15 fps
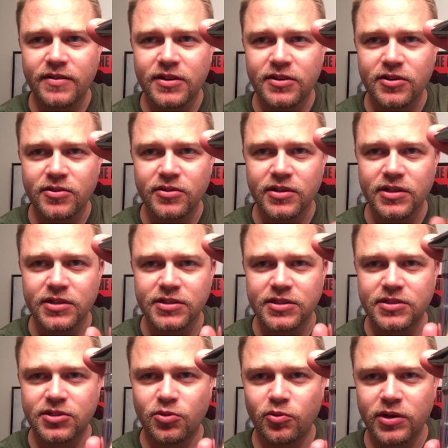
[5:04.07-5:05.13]
to do
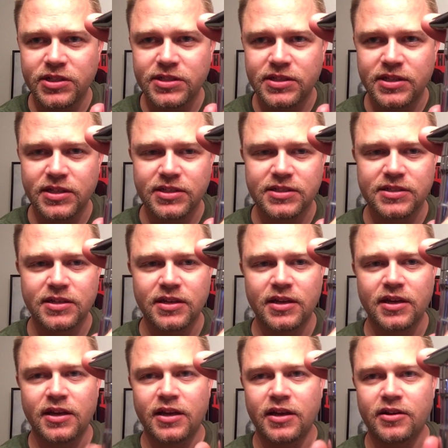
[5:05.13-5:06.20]
is twist this.
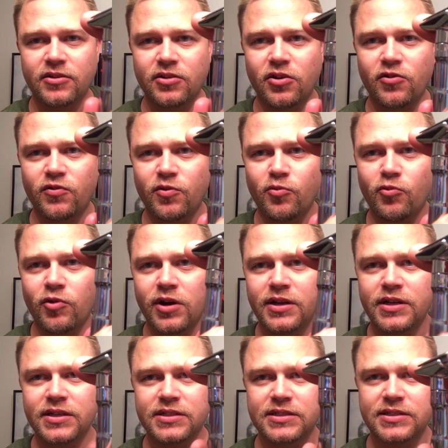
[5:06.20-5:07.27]
It'll go from
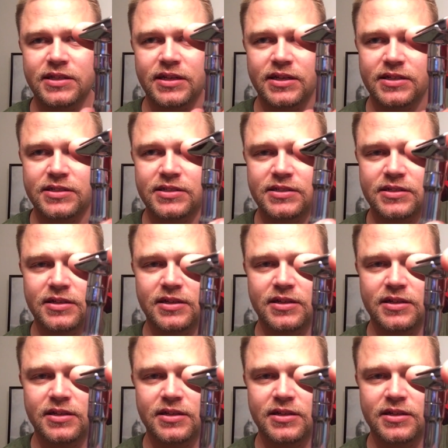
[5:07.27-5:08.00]
1 to 6.